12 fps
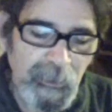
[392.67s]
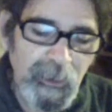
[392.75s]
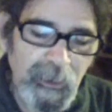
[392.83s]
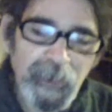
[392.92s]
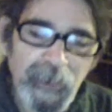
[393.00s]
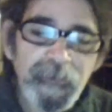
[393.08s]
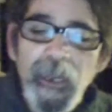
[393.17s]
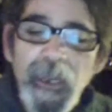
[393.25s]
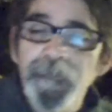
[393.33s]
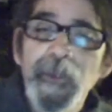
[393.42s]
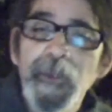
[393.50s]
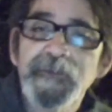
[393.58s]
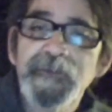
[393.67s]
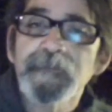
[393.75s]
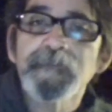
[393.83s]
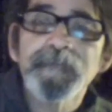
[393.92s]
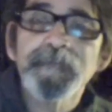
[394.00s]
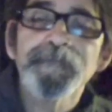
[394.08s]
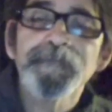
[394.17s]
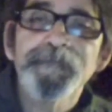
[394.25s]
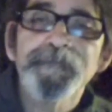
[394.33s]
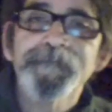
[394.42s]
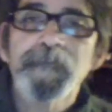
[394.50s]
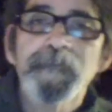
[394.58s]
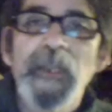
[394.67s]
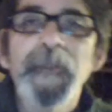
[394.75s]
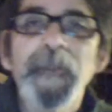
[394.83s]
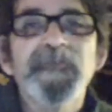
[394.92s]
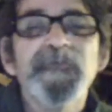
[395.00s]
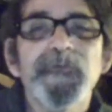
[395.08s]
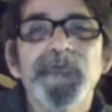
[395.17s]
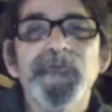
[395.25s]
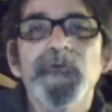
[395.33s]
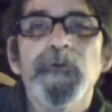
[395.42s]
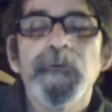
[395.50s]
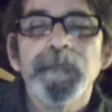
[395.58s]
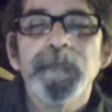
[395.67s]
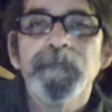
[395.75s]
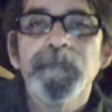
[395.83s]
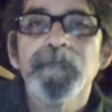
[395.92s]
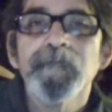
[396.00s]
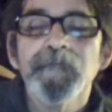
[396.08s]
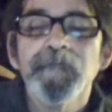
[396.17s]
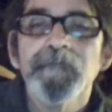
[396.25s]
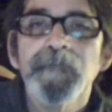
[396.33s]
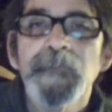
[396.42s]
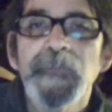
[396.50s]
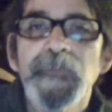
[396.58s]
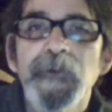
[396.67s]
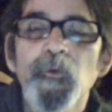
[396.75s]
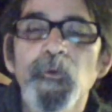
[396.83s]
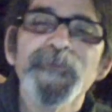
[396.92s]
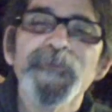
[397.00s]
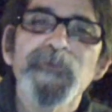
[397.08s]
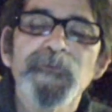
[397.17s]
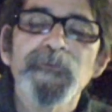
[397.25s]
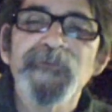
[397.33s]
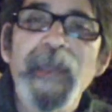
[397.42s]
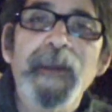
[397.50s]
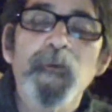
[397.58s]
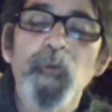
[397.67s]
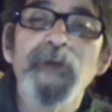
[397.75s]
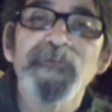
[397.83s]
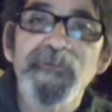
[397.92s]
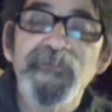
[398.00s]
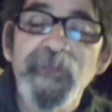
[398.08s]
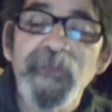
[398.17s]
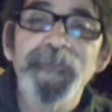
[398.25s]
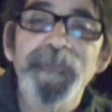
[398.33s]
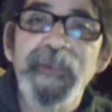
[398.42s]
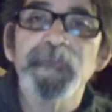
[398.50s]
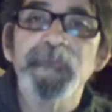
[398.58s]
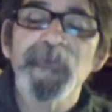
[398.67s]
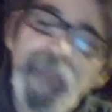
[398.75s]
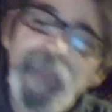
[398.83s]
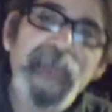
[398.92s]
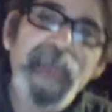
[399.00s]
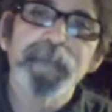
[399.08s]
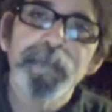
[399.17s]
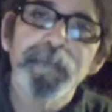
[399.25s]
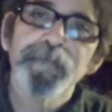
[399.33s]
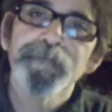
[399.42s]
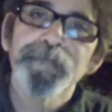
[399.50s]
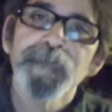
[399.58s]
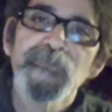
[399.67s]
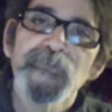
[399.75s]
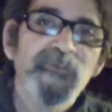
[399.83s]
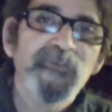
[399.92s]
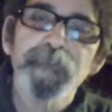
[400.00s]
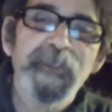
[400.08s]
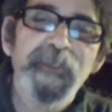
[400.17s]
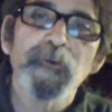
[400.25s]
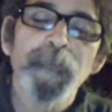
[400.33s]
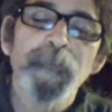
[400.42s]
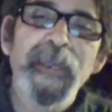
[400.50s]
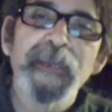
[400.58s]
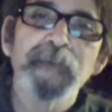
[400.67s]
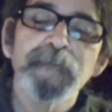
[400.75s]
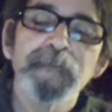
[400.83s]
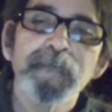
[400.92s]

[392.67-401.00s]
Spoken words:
I'm not so sure what Joe Stack was, except that he was a man, just a plain old man,